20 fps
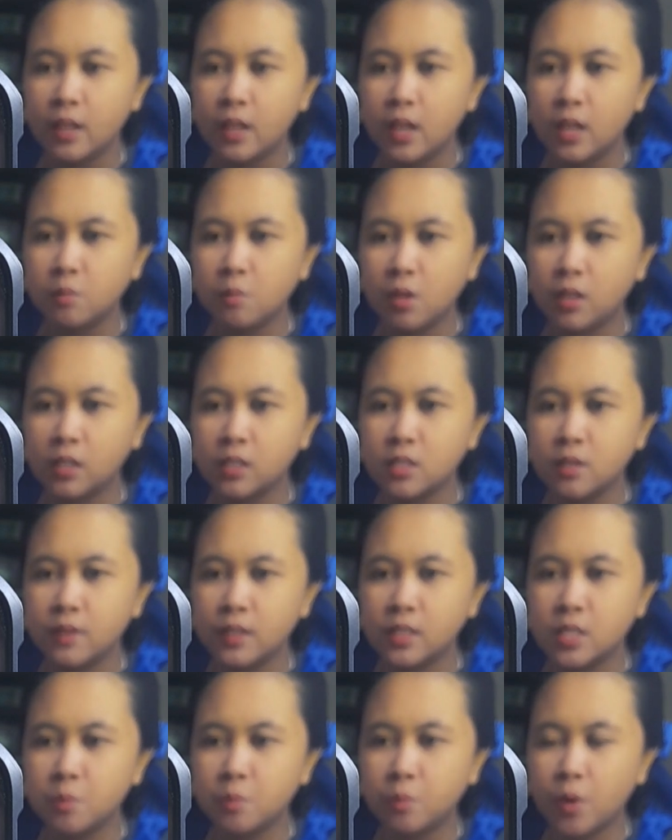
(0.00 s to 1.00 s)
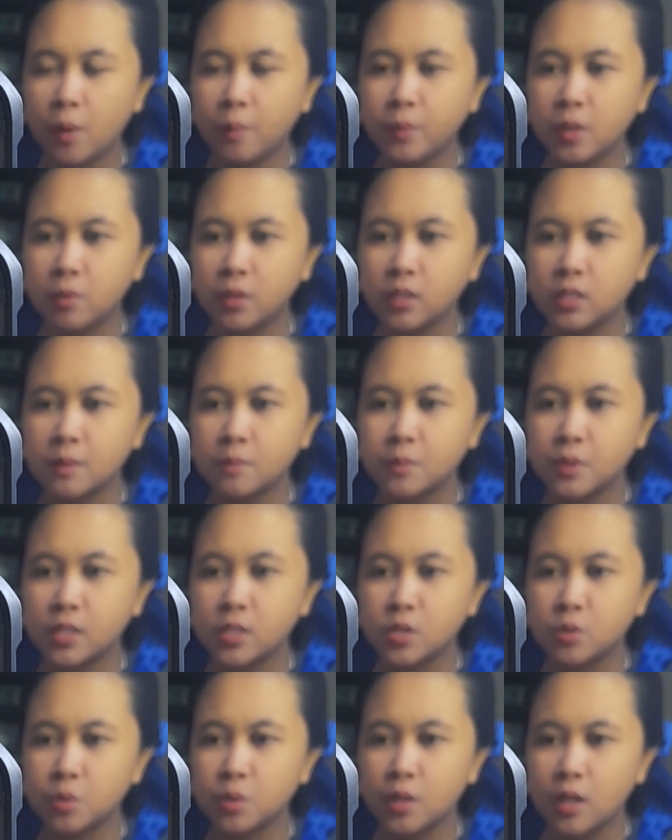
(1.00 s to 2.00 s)
And because of its optimal
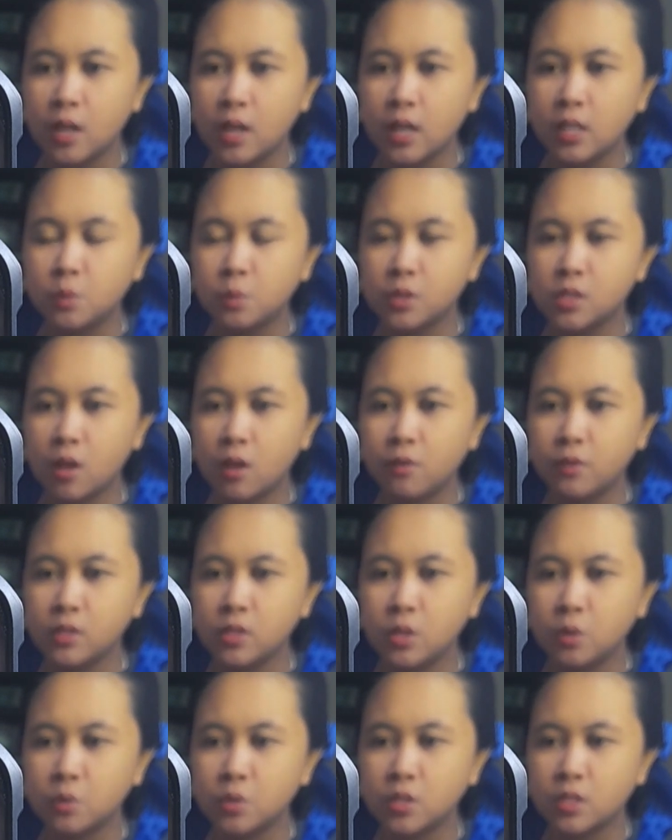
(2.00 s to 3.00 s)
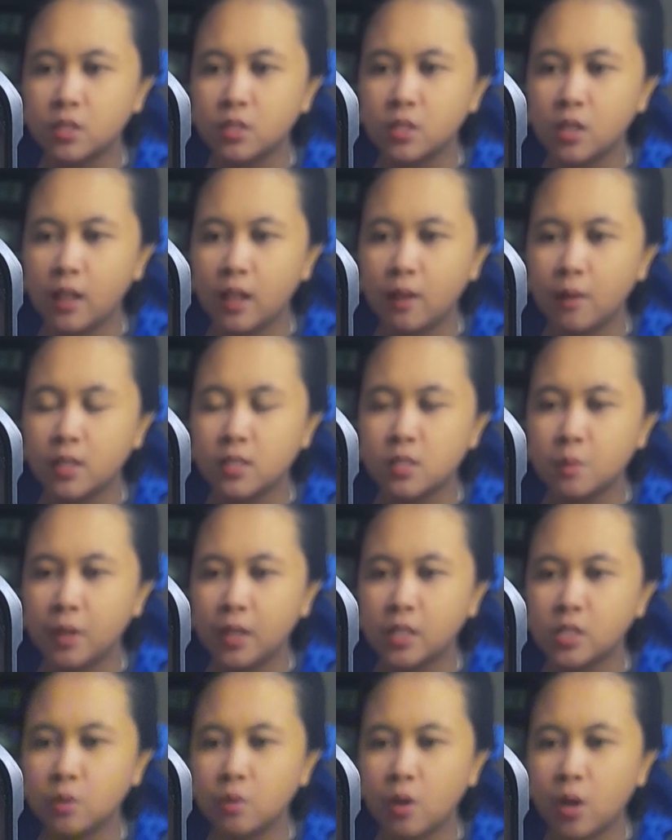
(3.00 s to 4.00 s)
temperature, it was often used as a
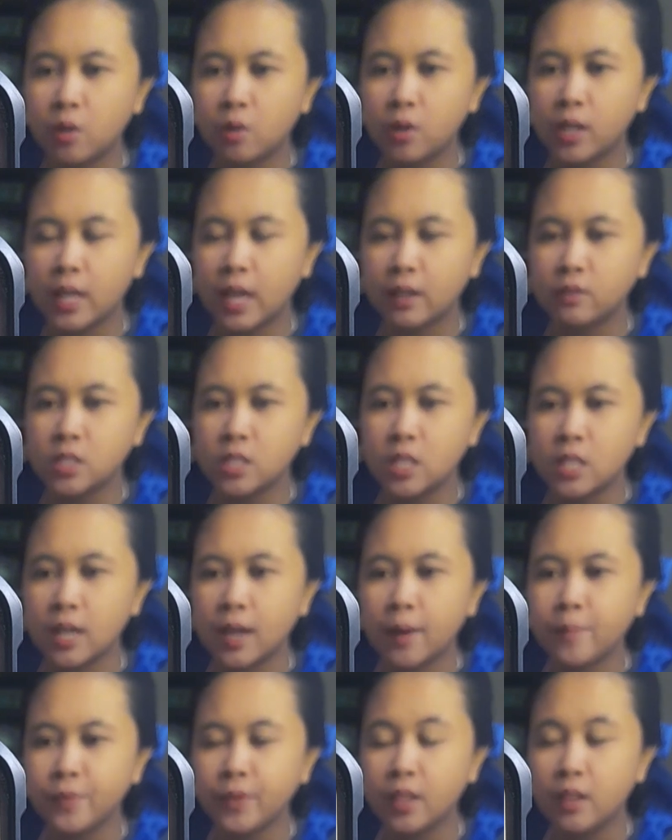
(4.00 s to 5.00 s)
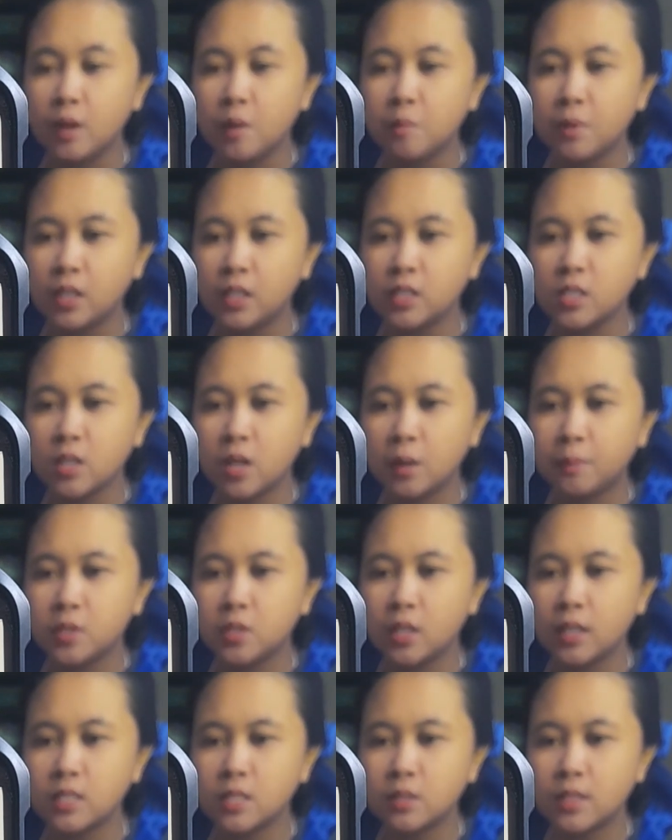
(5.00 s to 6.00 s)
place to gather and have tea time. Perez
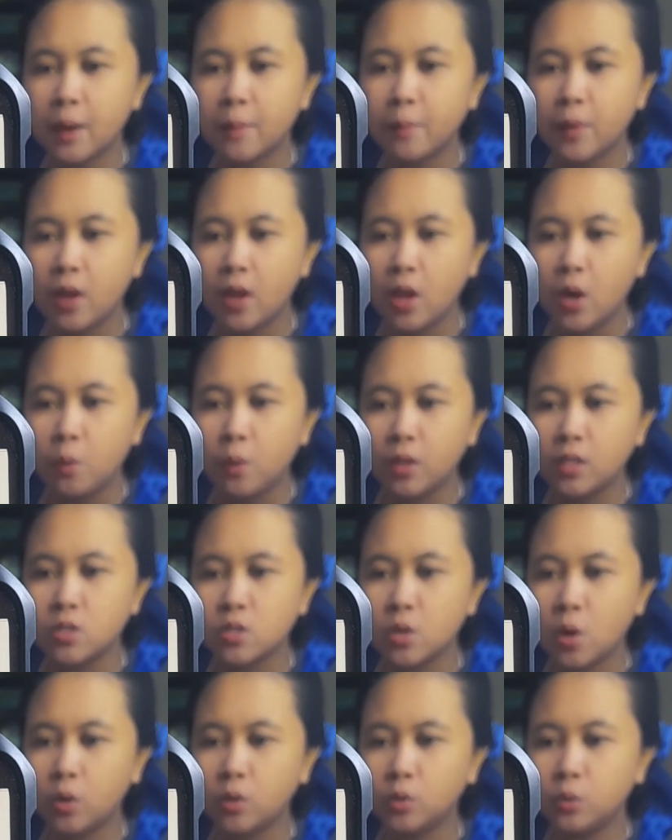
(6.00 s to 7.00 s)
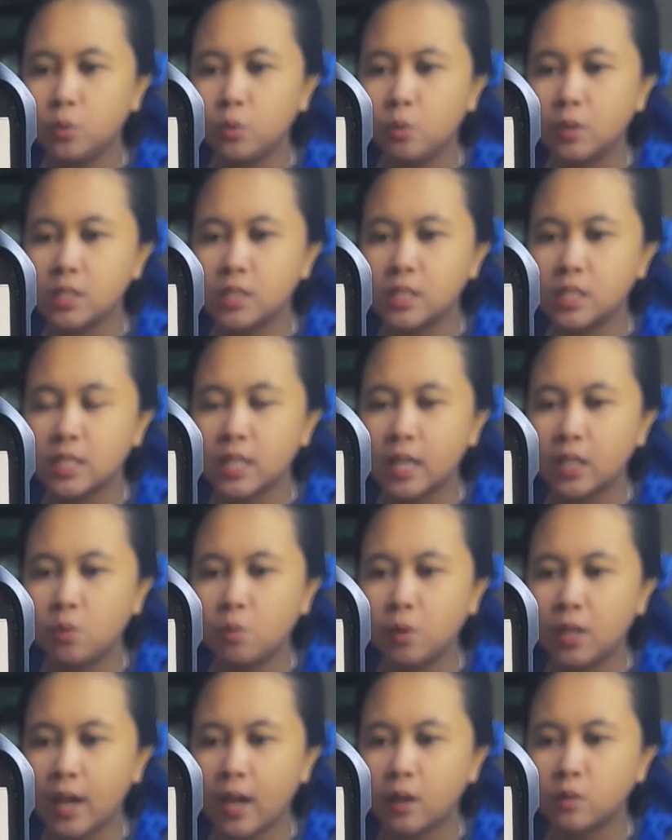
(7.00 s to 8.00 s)
stopped his step when he saw who was inside the
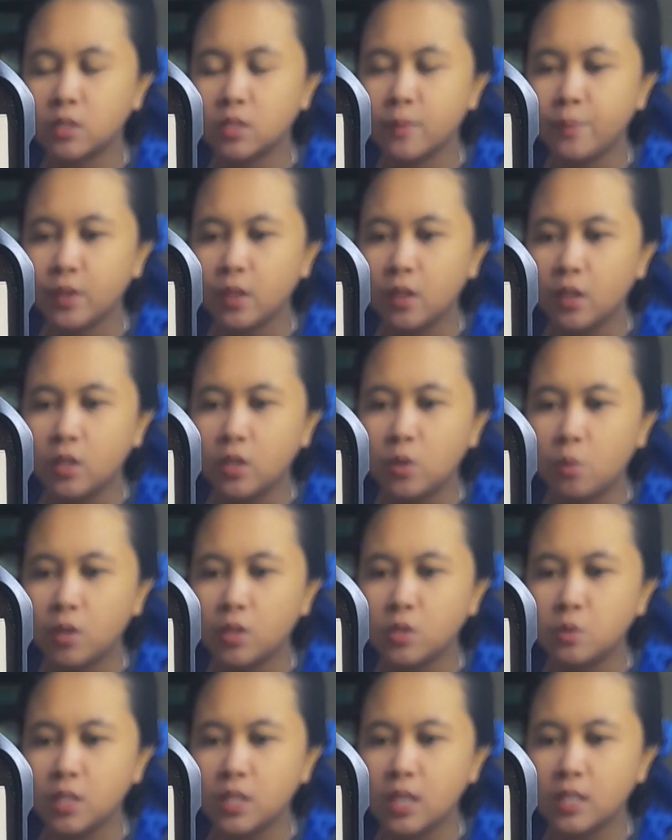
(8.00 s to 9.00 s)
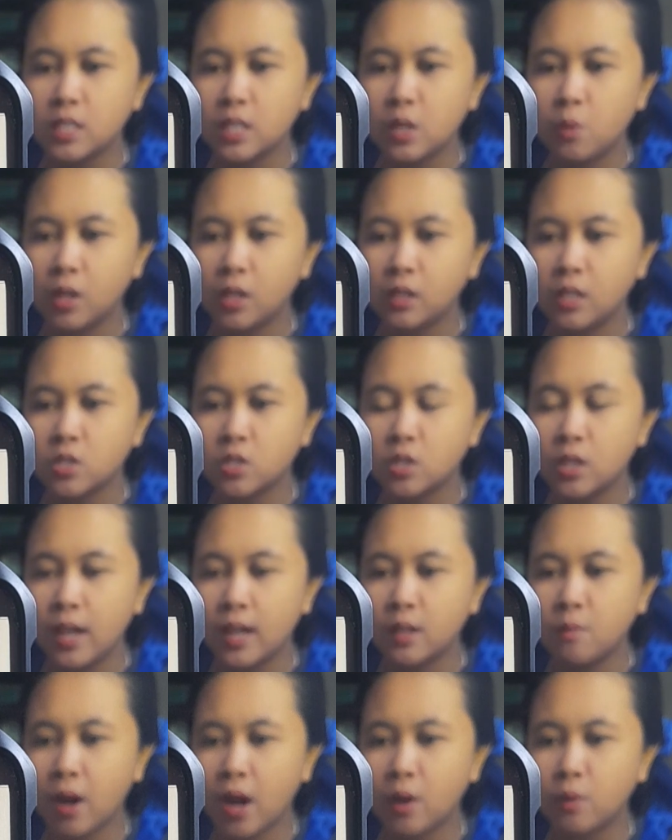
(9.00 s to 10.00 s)
greenhouse. The one drinking tea while leisurely
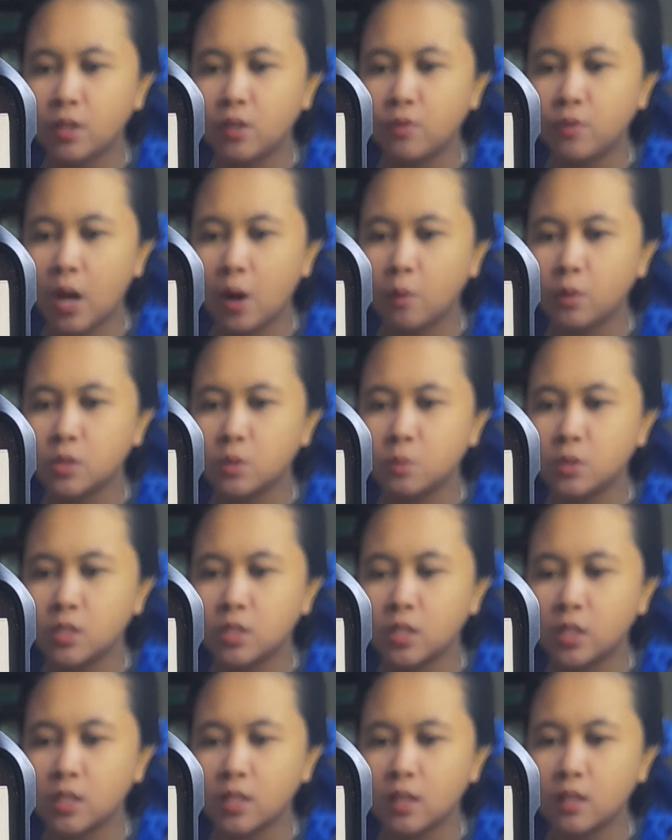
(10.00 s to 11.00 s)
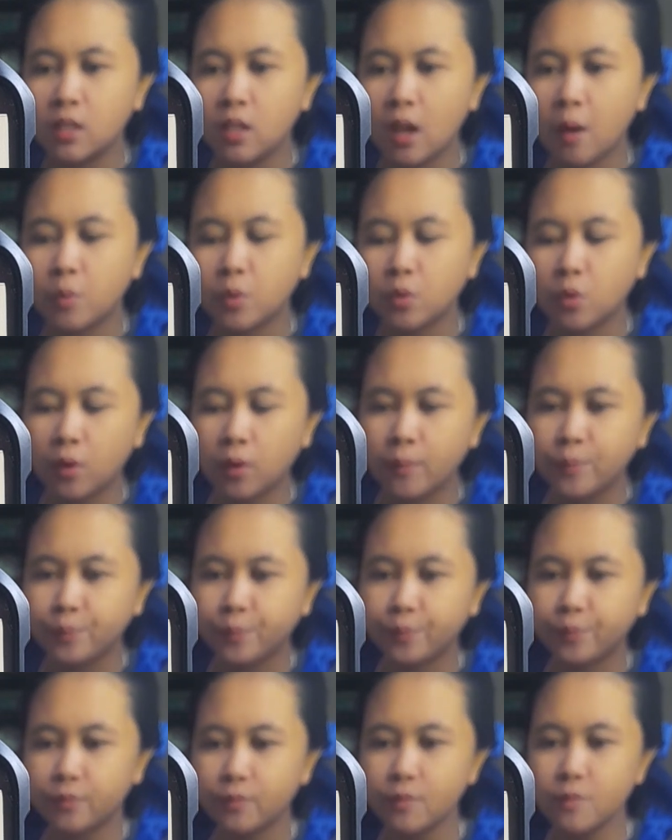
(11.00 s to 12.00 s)
admiring the flowers was not the emperor.
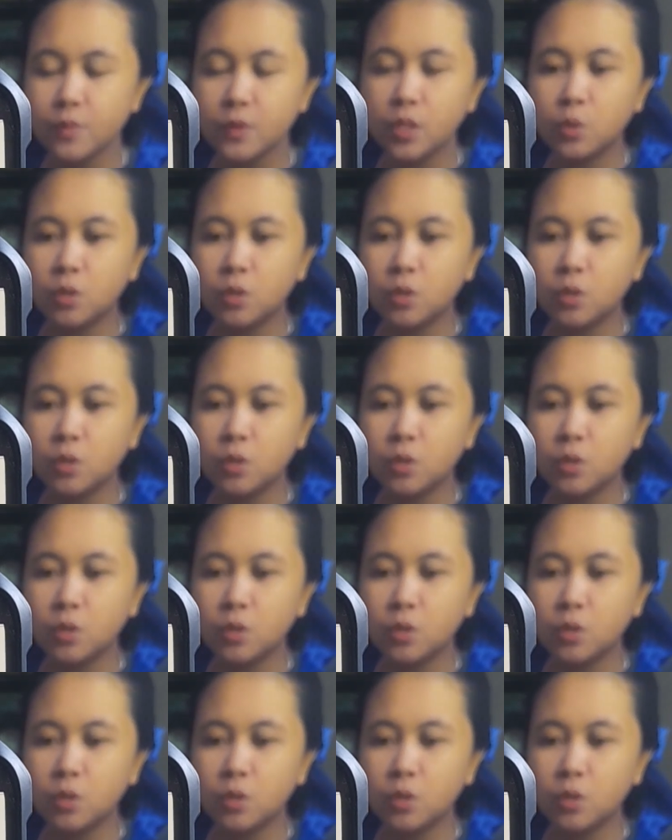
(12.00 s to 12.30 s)
It